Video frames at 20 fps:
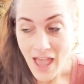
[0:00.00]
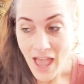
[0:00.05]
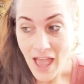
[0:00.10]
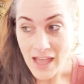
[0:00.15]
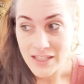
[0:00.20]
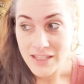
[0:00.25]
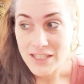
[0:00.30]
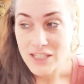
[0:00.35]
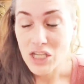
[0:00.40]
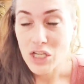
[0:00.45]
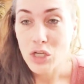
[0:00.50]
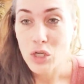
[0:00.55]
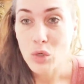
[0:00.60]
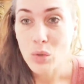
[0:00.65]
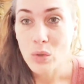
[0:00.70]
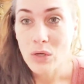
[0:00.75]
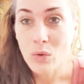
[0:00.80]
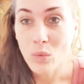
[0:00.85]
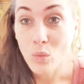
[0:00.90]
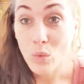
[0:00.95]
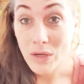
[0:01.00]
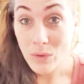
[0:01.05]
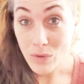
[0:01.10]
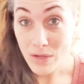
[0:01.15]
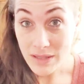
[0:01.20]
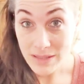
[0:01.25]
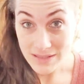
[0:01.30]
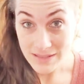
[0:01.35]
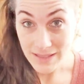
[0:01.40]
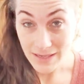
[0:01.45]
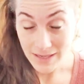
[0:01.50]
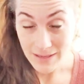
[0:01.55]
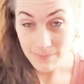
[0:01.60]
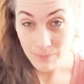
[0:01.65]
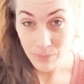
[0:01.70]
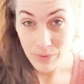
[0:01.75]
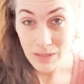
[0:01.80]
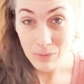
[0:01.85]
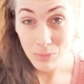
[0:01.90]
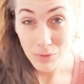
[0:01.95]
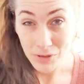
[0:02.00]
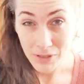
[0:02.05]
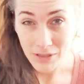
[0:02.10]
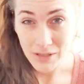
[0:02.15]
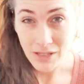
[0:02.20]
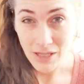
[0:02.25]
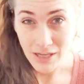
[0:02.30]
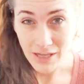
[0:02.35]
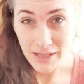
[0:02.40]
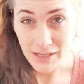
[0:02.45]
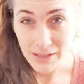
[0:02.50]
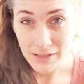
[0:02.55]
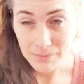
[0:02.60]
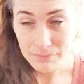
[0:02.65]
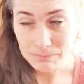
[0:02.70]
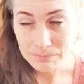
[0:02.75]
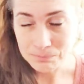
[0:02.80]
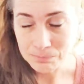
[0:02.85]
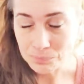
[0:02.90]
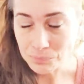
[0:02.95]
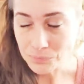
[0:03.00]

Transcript: And so we were the second people in line